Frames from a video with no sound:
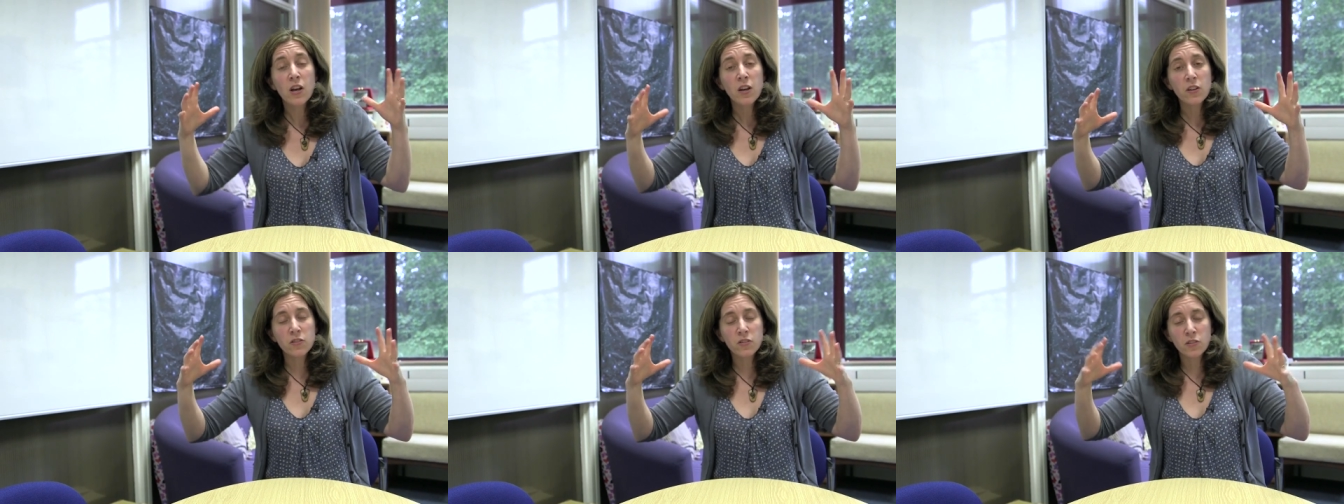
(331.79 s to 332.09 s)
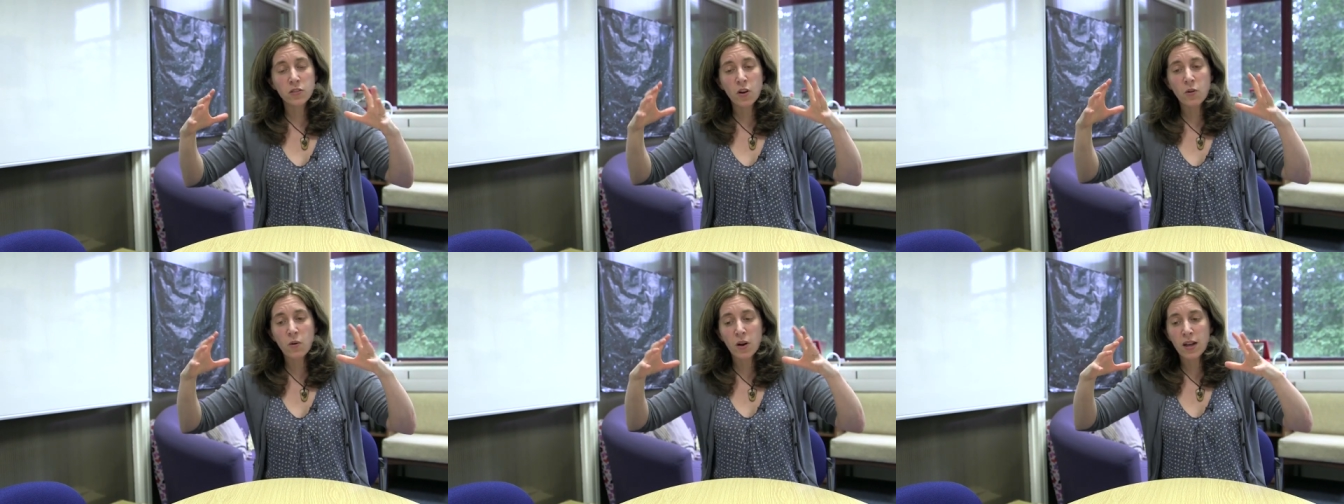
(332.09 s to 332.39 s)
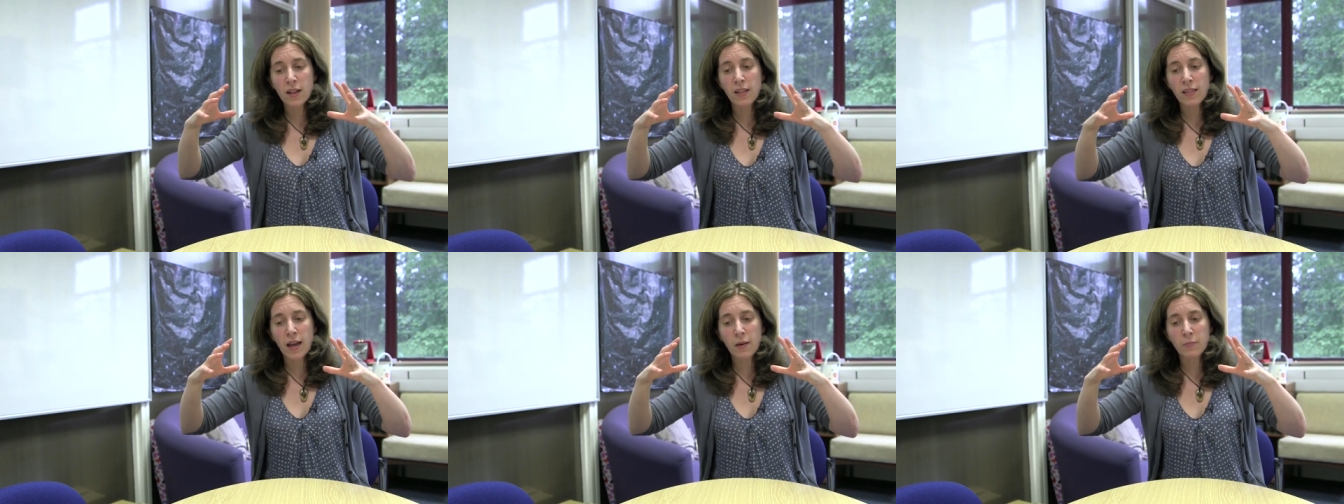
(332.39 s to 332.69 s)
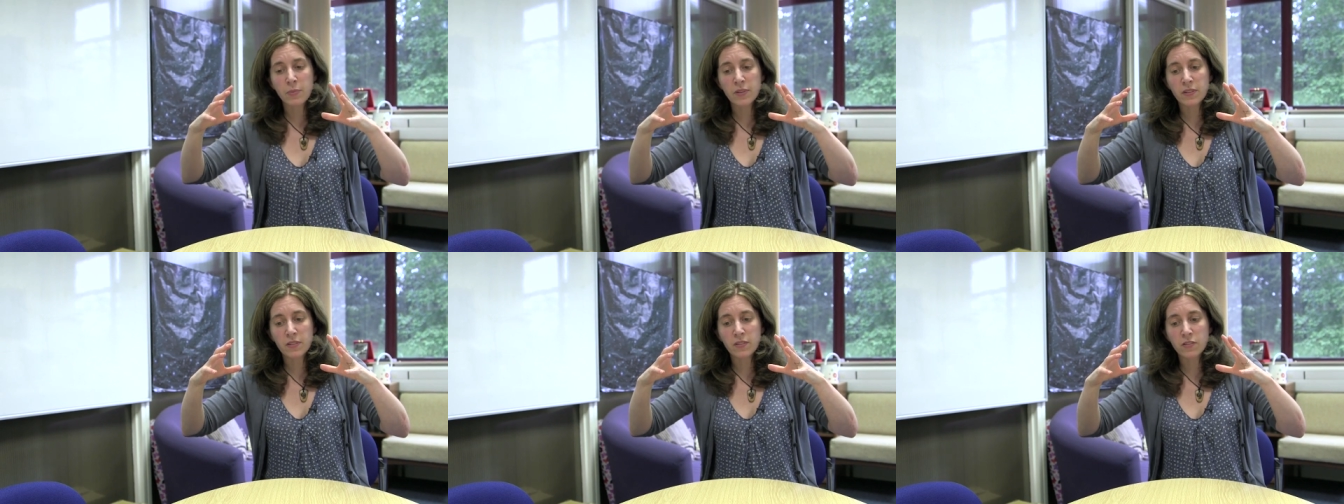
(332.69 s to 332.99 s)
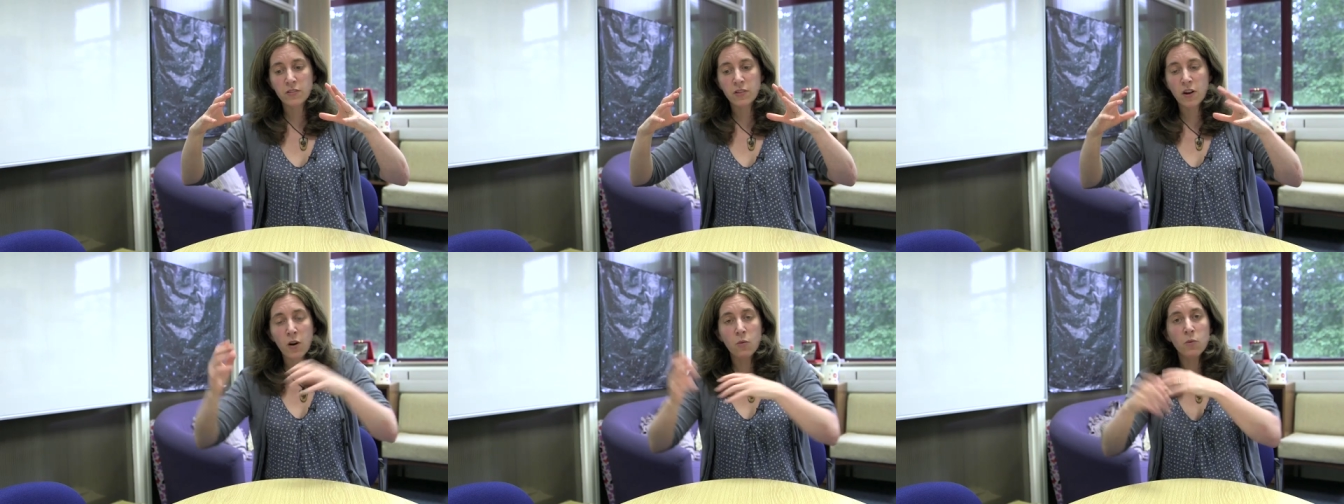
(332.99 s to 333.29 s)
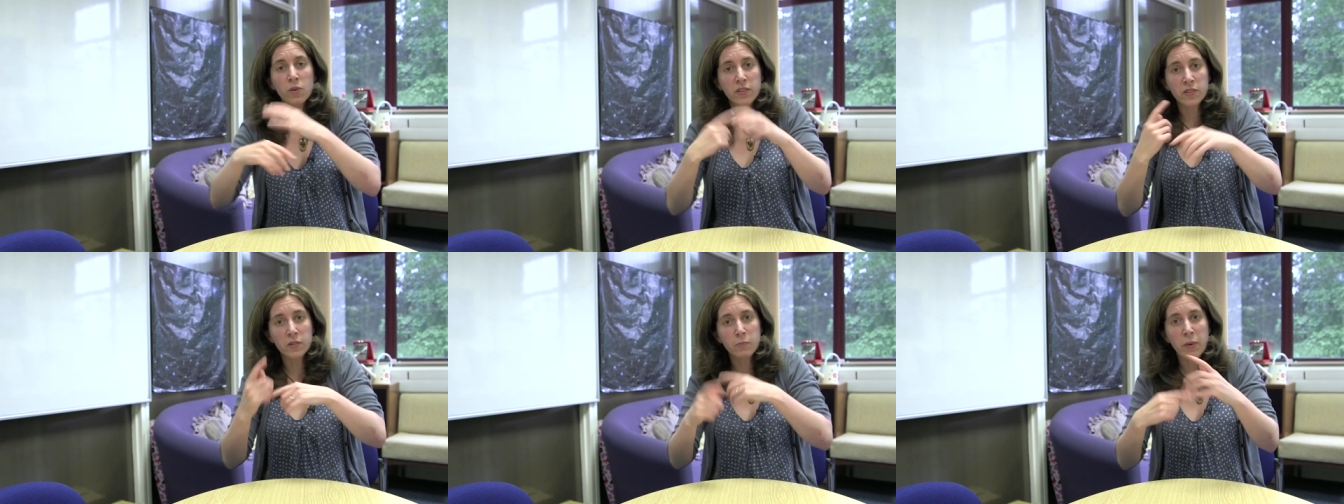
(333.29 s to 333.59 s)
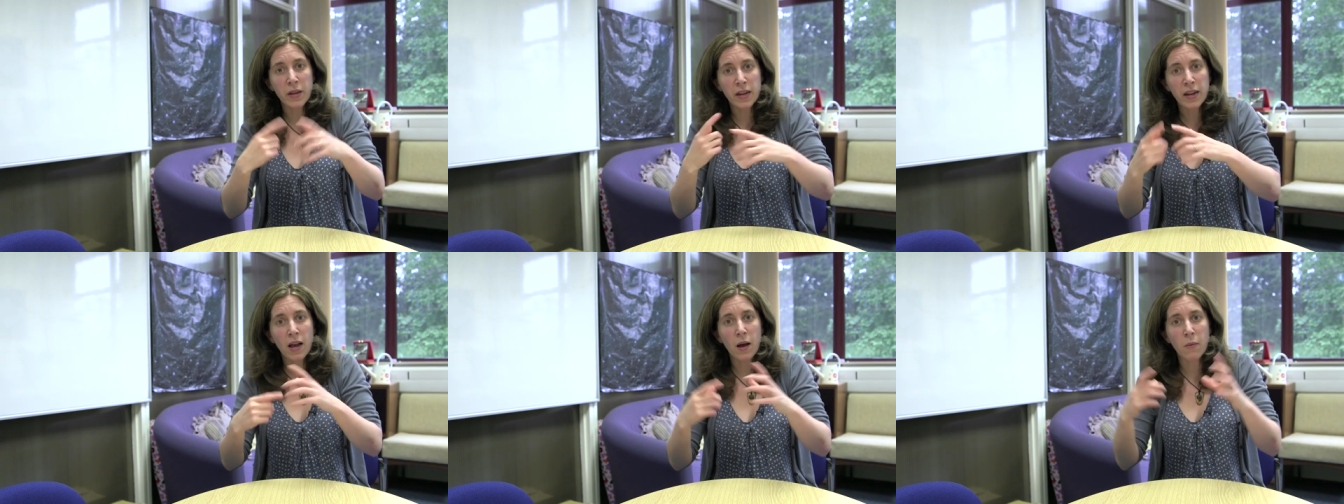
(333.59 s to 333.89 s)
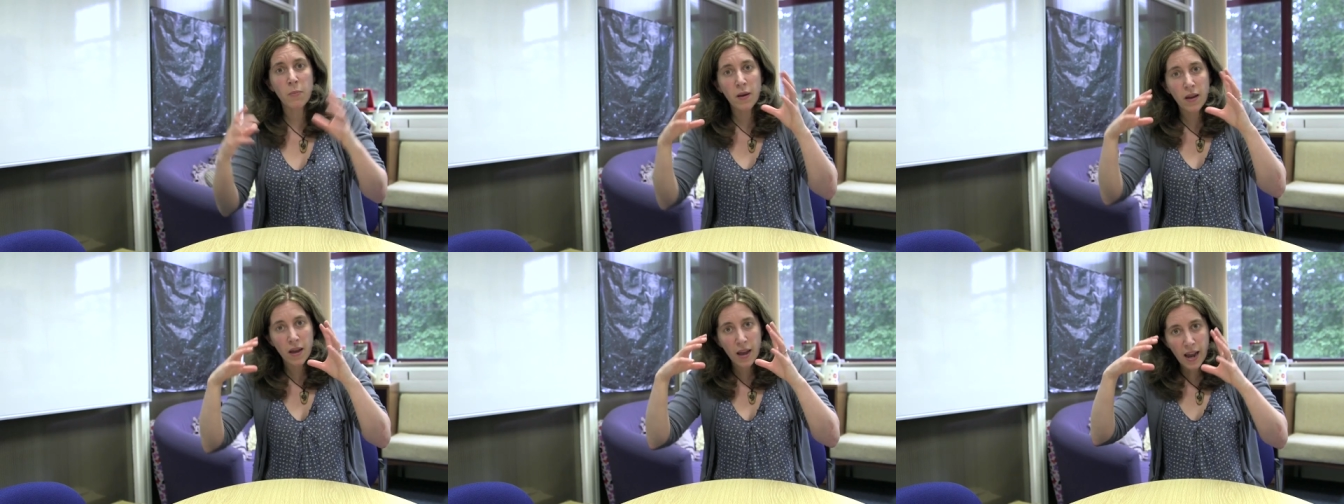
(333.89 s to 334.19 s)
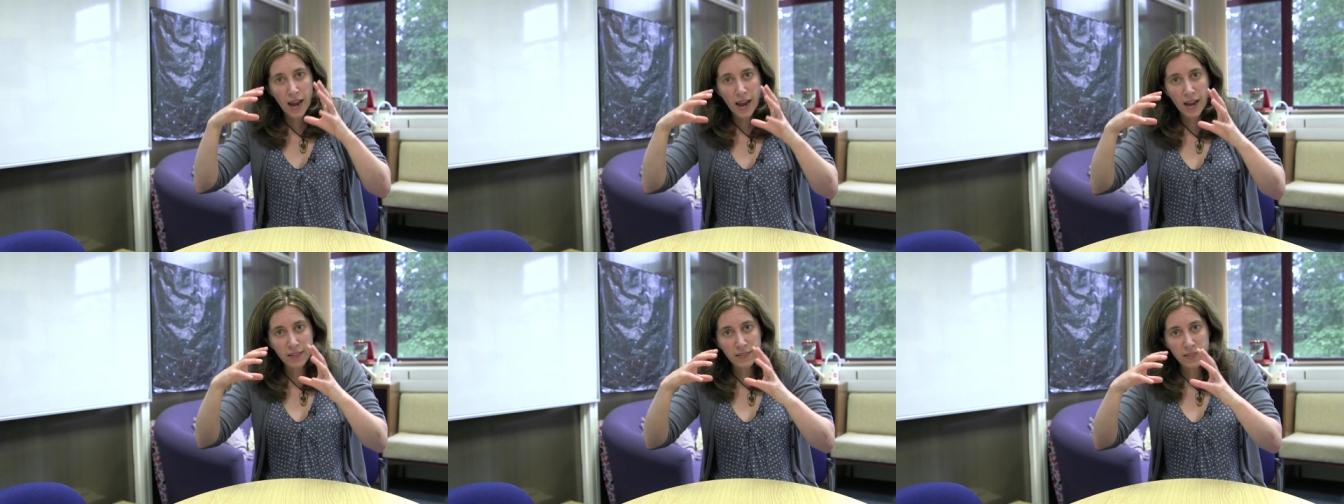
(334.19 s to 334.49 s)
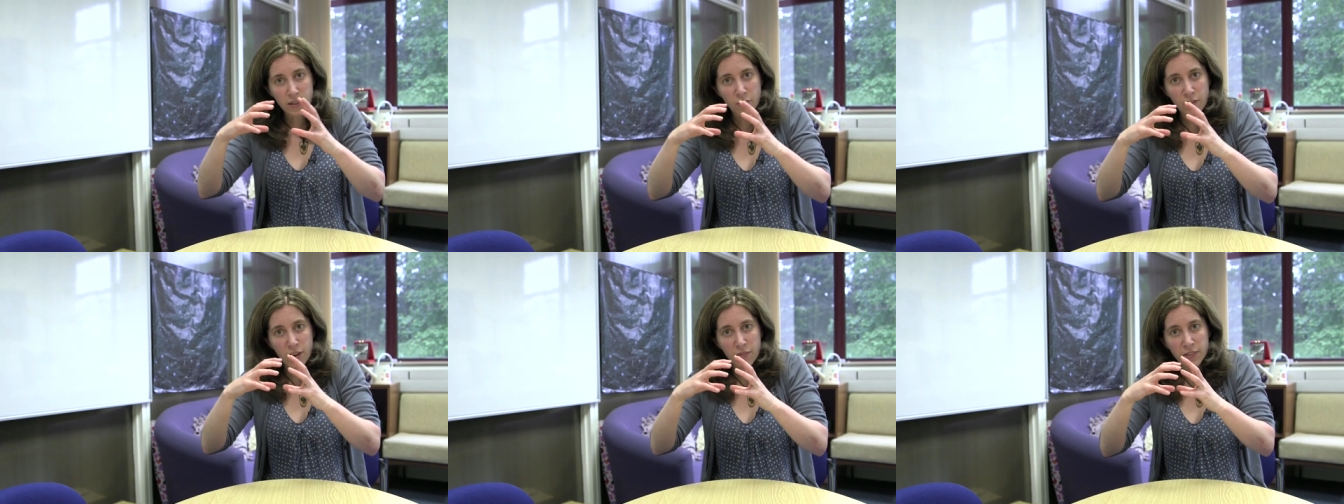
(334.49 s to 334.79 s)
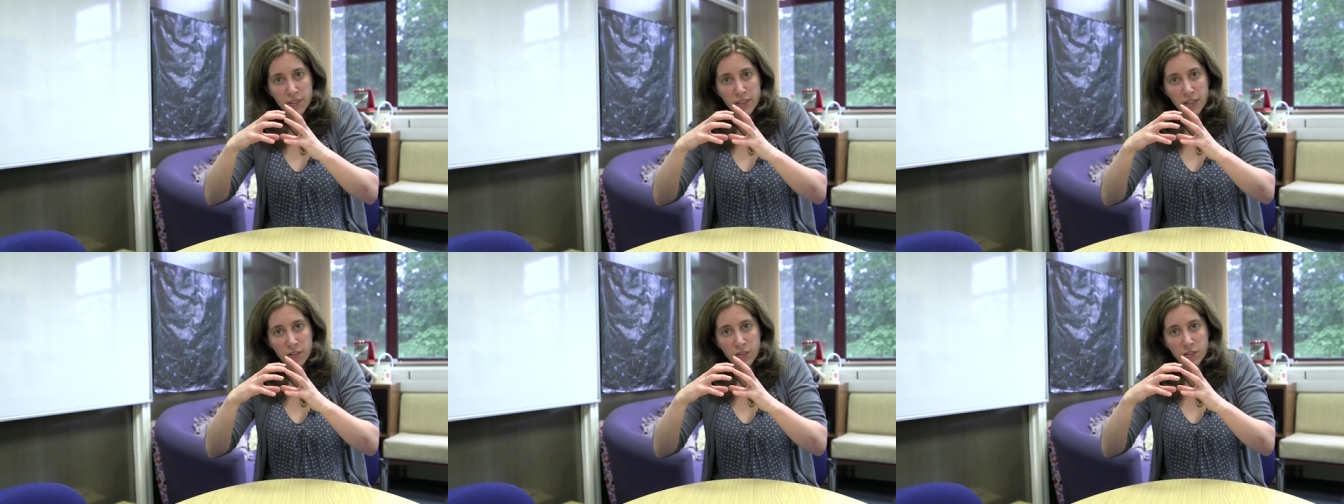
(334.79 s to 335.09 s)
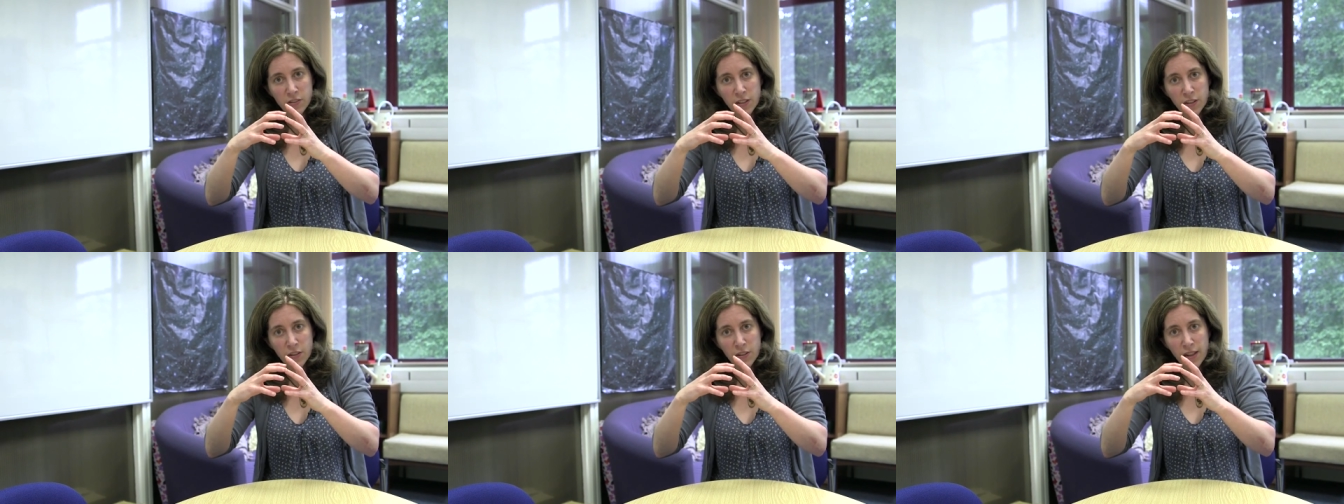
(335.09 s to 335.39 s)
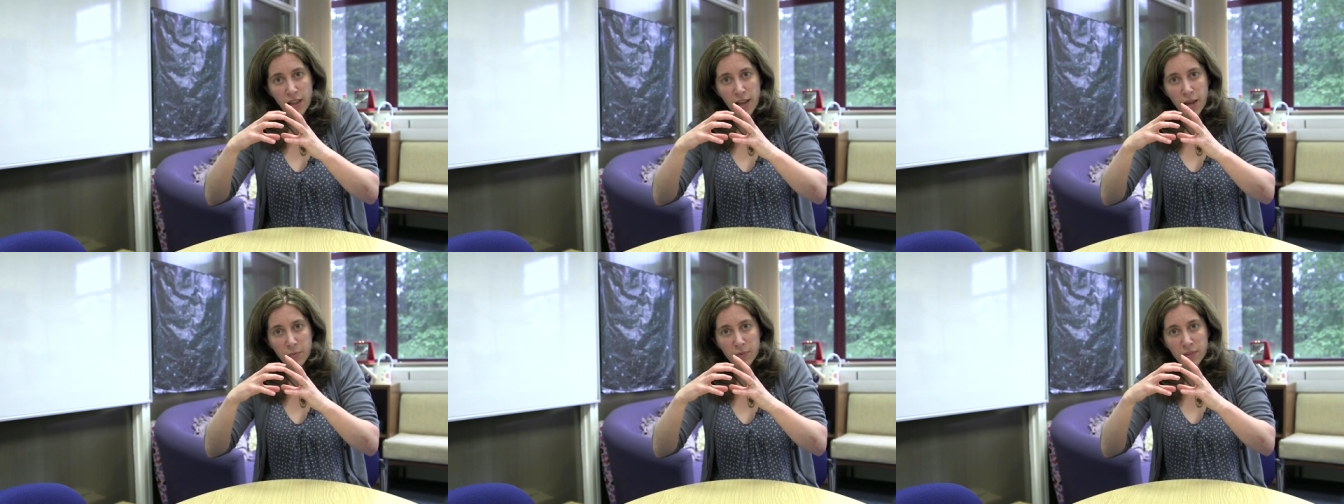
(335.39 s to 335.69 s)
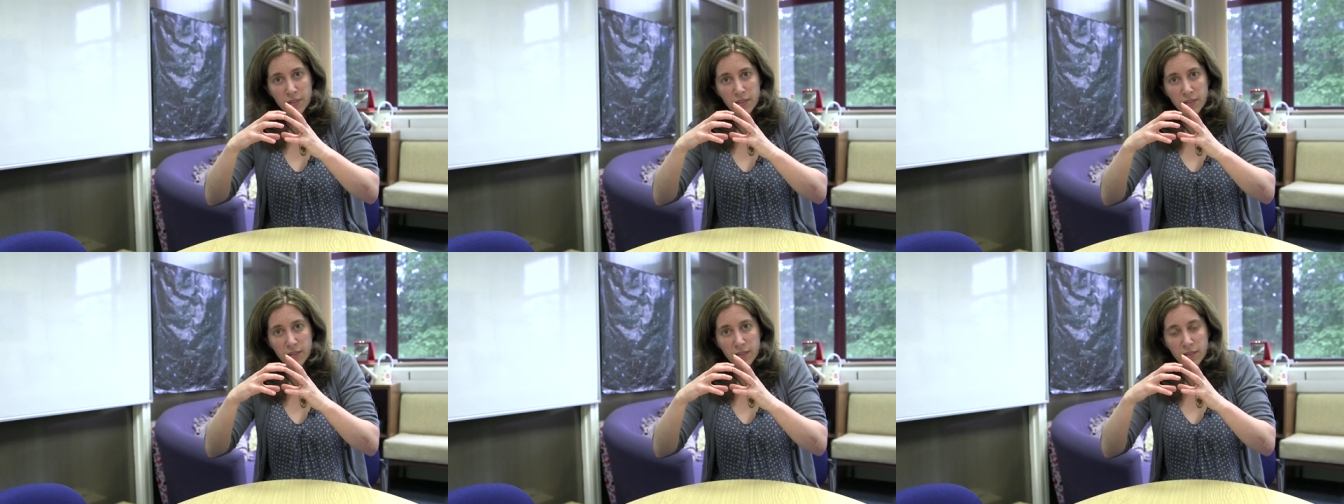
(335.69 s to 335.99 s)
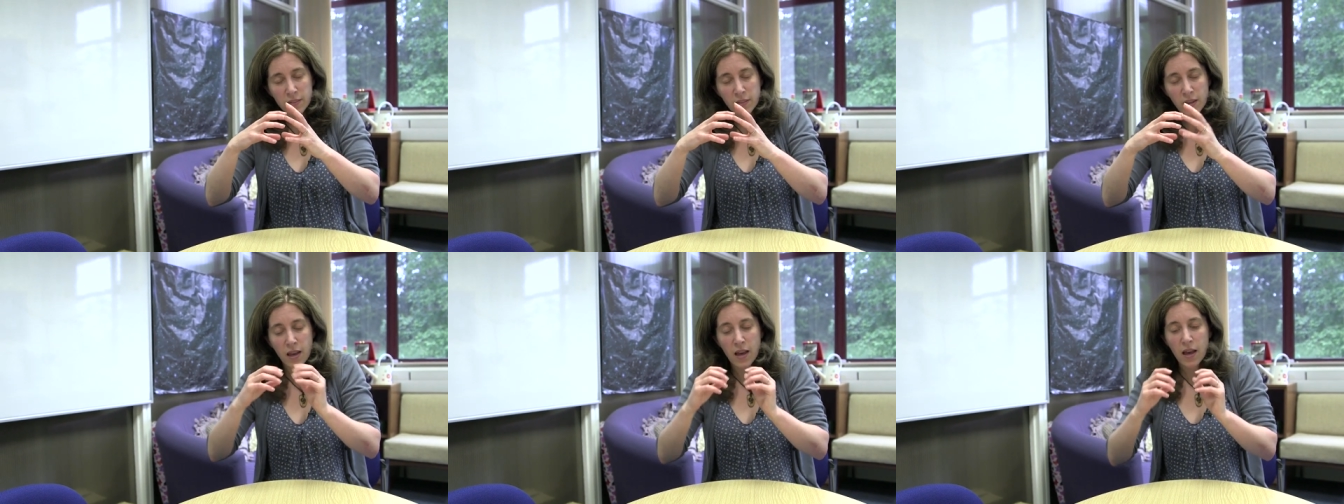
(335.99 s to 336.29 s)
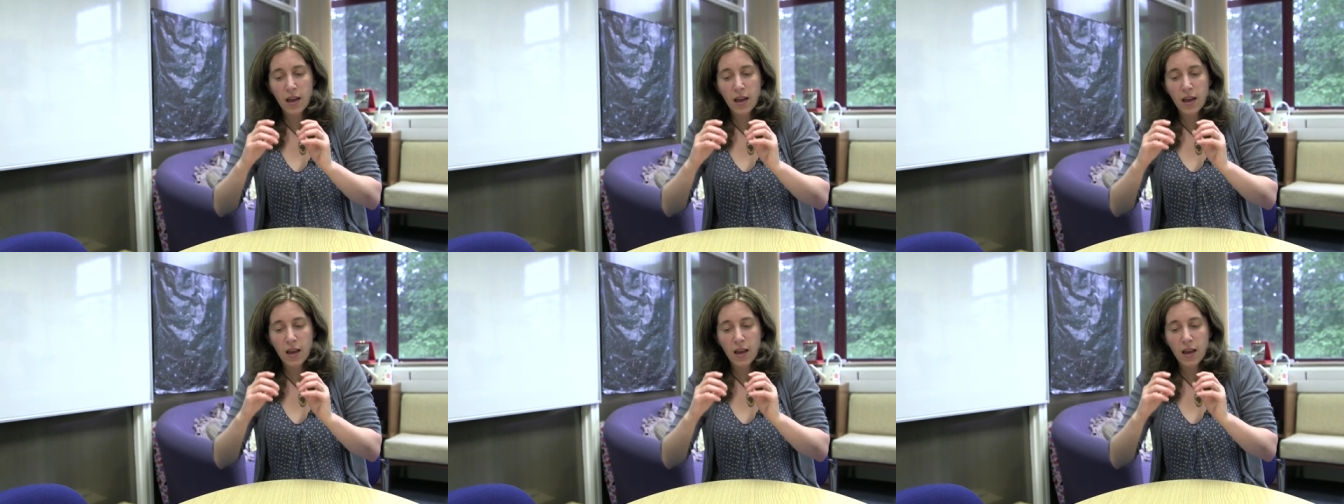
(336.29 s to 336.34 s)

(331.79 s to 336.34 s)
So a collapsing star will spin up as it gravitationally collapses.